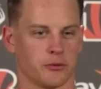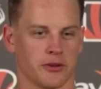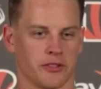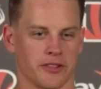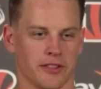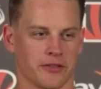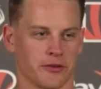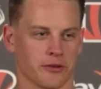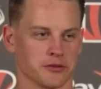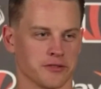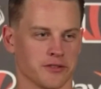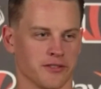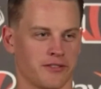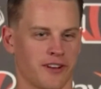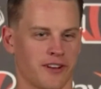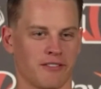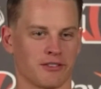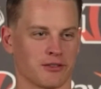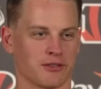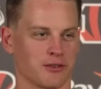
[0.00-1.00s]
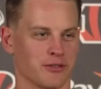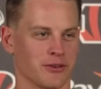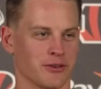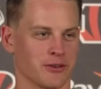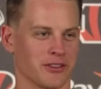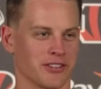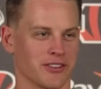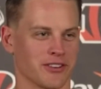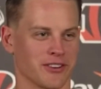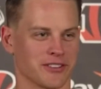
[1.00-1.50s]
the one that throws for
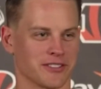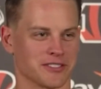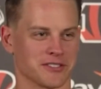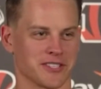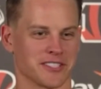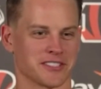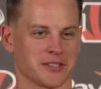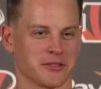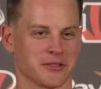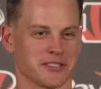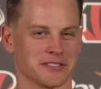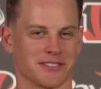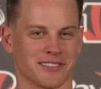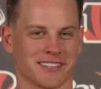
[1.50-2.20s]
530 yards. That's all.